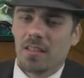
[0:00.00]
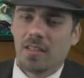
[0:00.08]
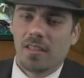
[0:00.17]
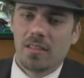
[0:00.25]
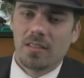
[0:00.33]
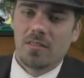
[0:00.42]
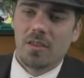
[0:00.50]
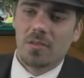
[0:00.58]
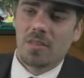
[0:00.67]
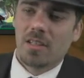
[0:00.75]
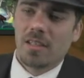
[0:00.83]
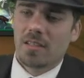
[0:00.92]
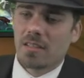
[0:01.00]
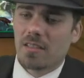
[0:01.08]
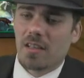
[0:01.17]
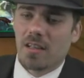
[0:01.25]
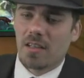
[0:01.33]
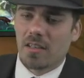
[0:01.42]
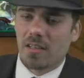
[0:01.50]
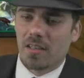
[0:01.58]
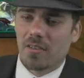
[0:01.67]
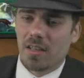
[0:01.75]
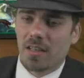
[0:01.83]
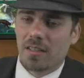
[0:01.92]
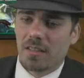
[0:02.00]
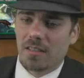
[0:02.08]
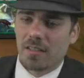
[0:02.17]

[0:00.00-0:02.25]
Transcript: All of those things are annoying.